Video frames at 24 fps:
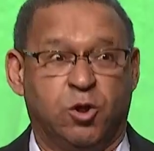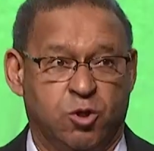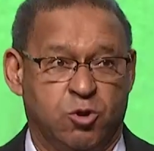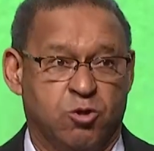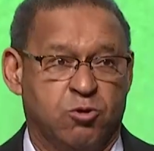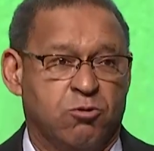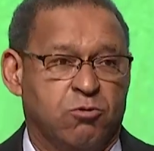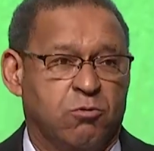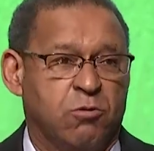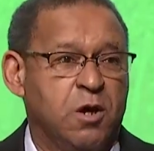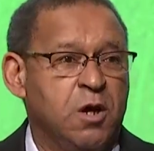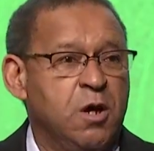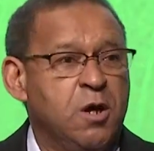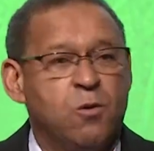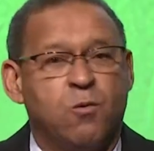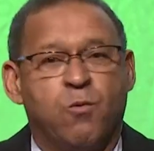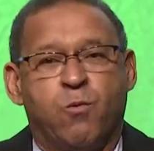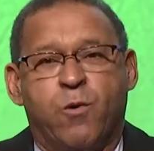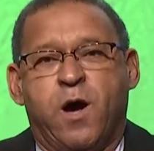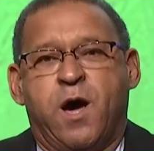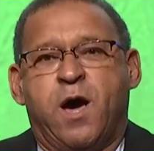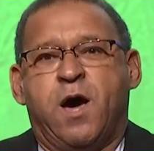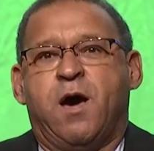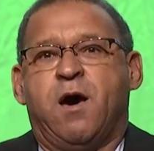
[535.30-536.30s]
you.
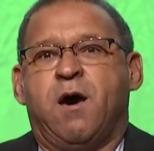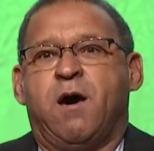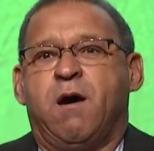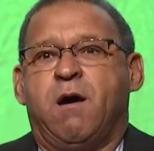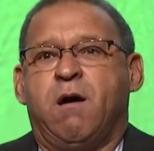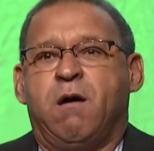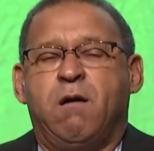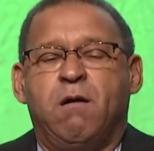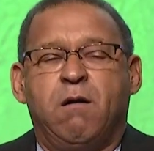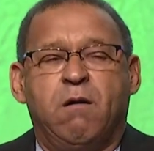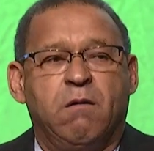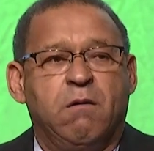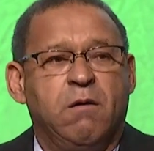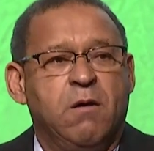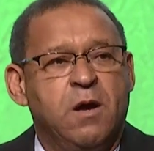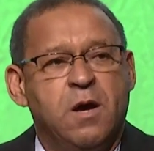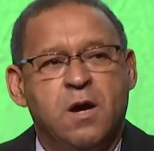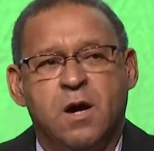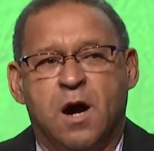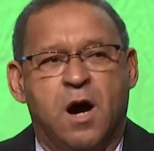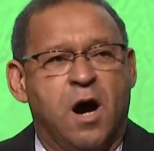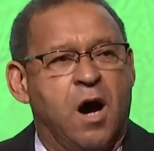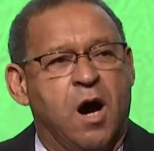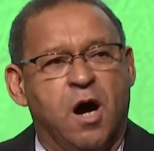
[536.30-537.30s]
Where
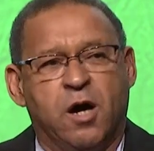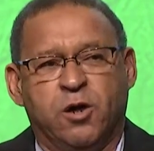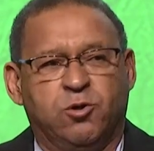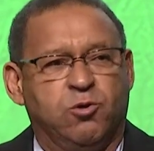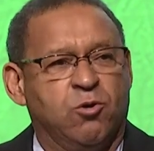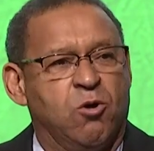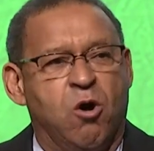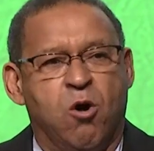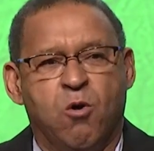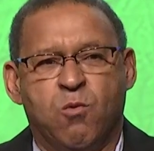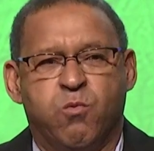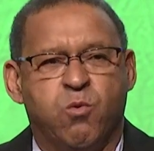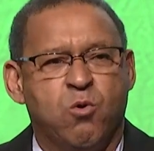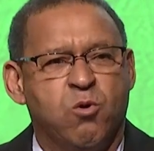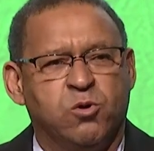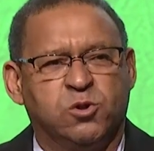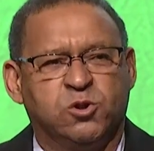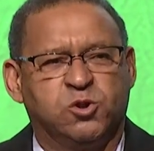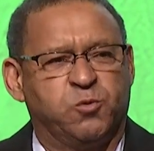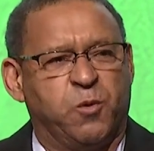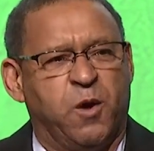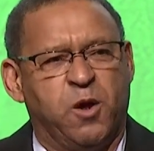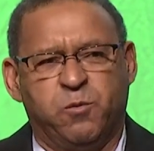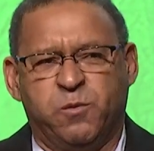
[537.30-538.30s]
are your
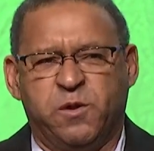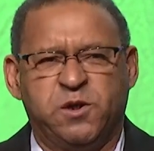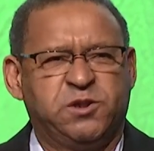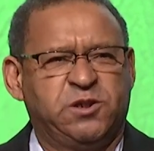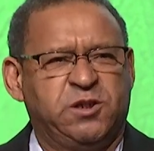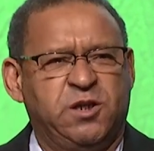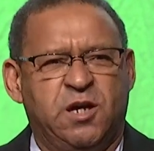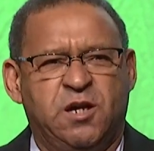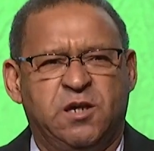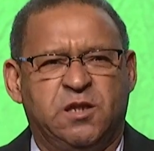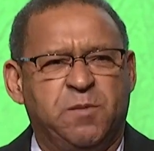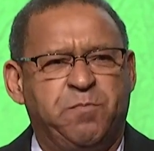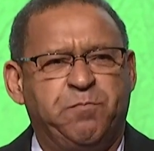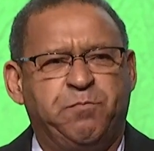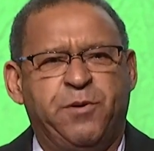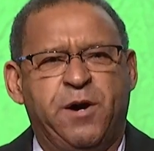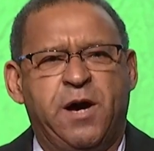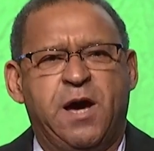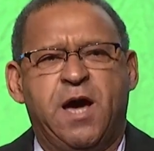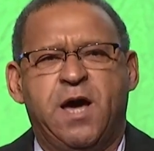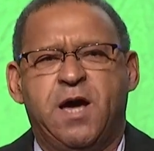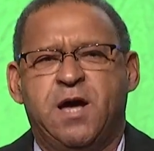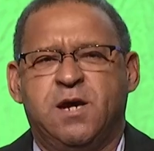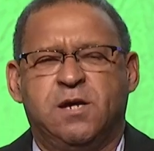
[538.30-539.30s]
wounds? When we see the
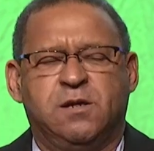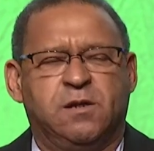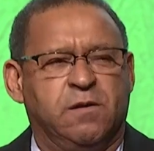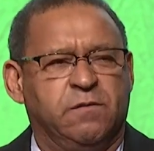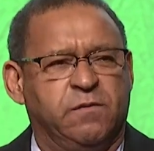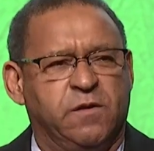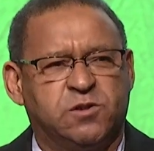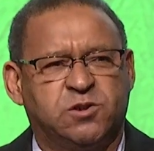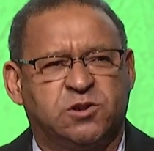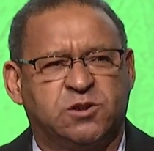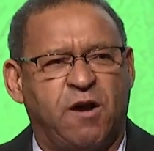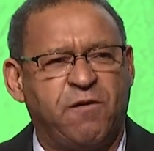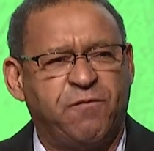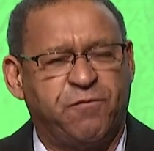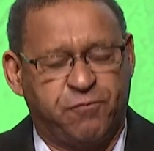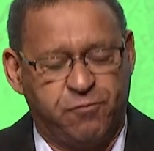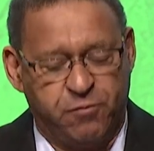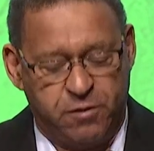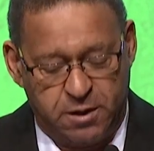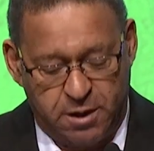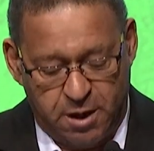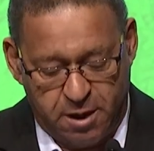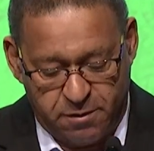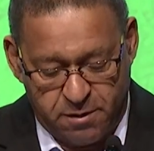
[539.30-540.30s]
pain and the
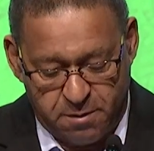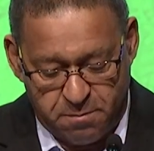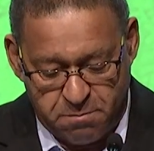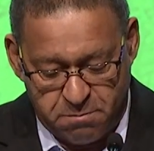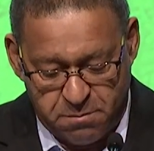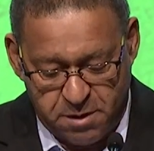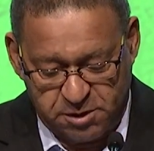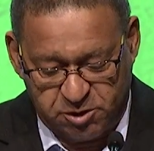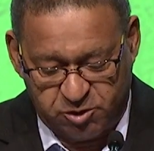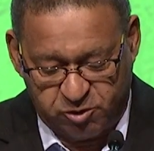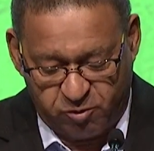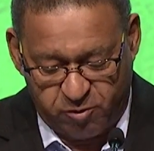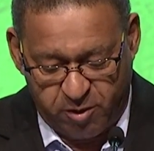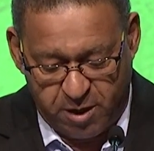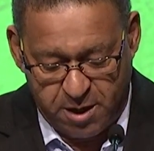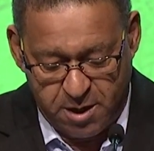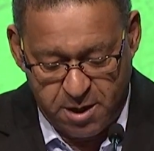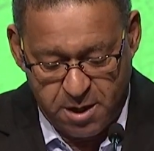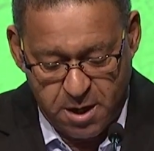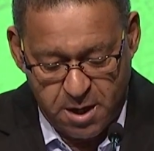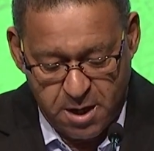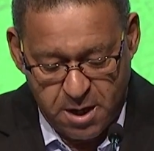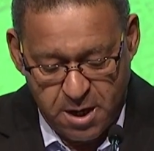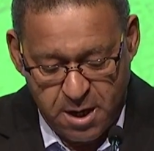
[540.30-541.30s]
suffering and the misery
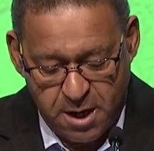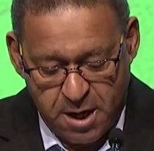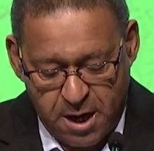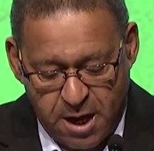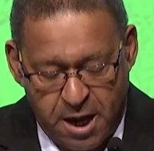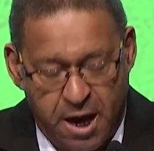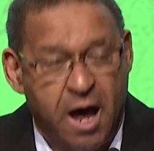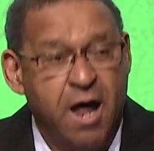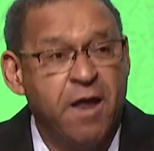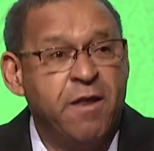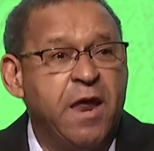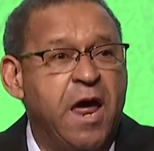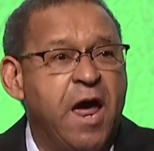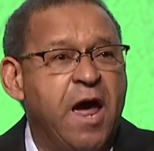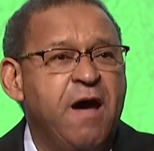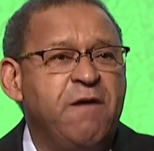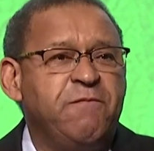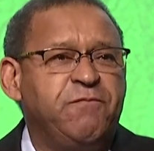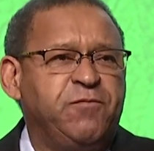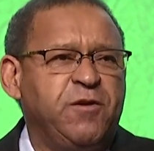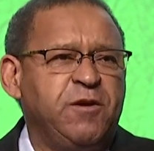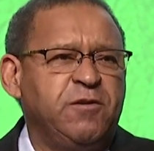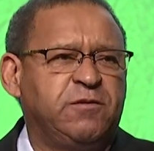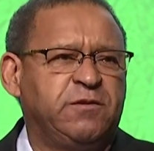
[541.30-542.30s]
and
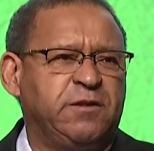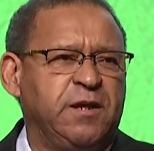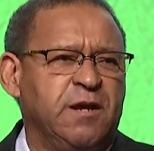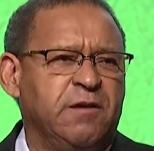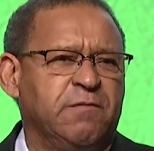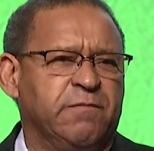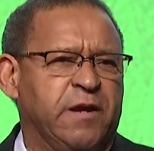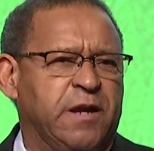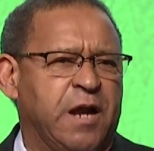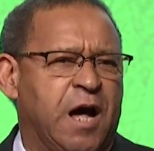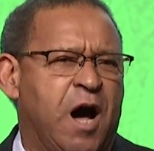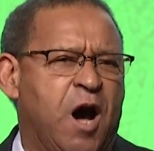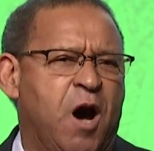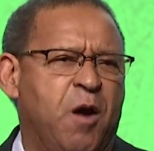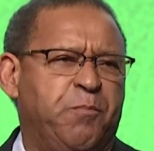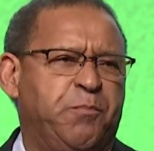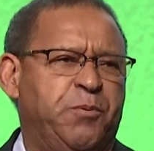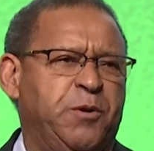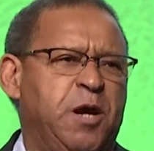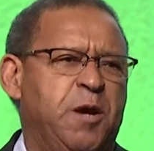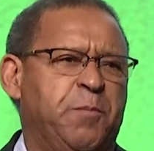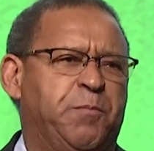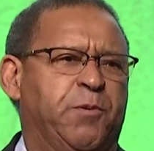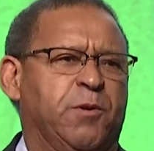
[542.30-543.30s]
everything that our
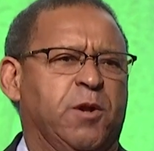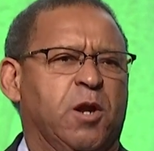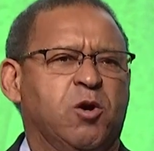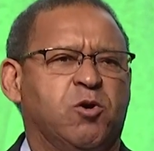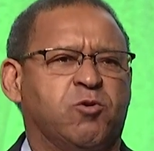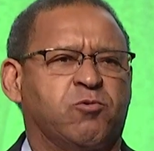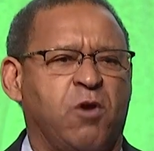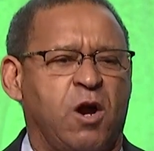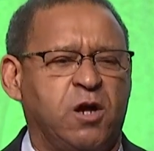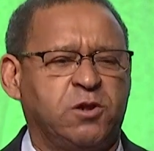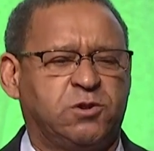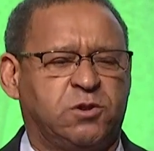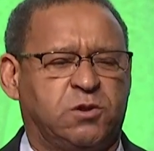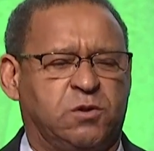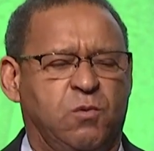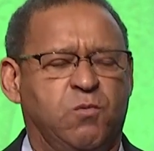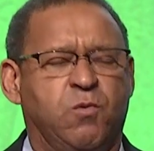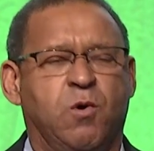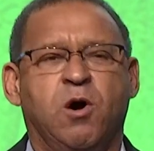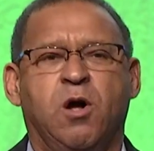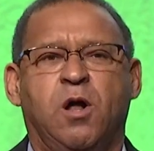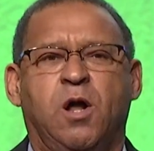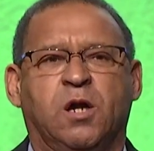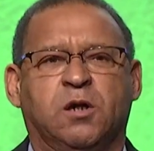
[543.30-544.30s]
people across the
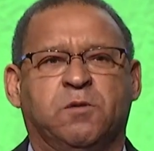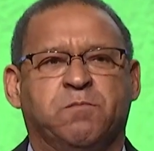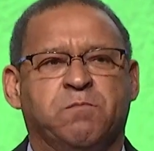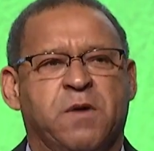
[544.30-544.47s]
world